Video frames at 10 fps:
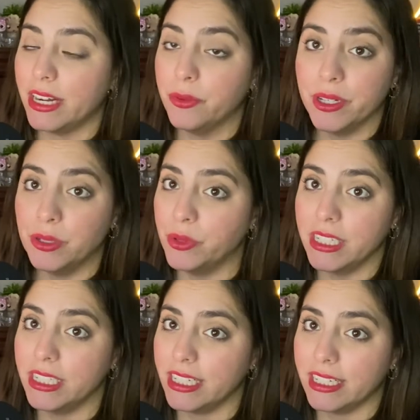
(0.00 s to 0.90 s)
I really
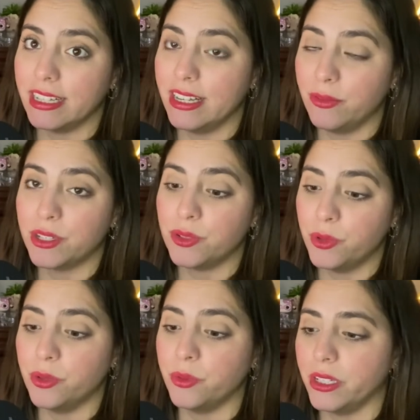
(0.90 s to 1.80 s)
really did. It was
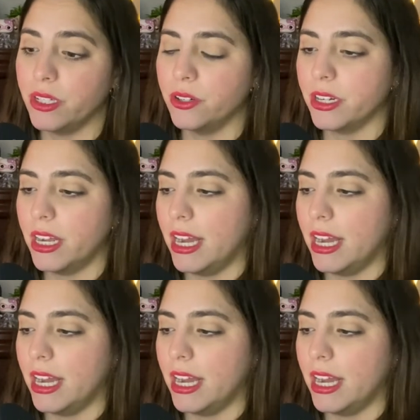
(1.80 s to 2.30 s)
really really good.